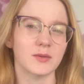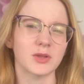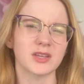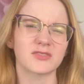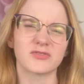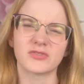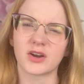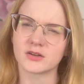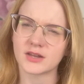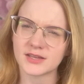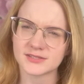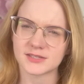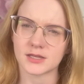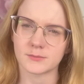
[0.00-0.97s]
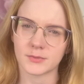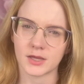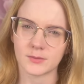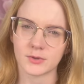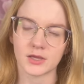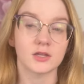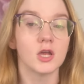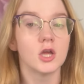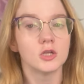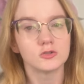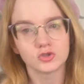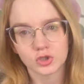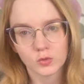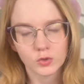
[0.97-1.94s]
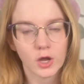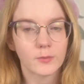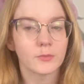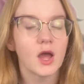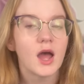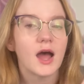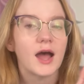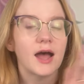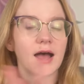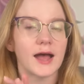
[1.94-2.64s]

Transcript: like Farnese, maybe don't know.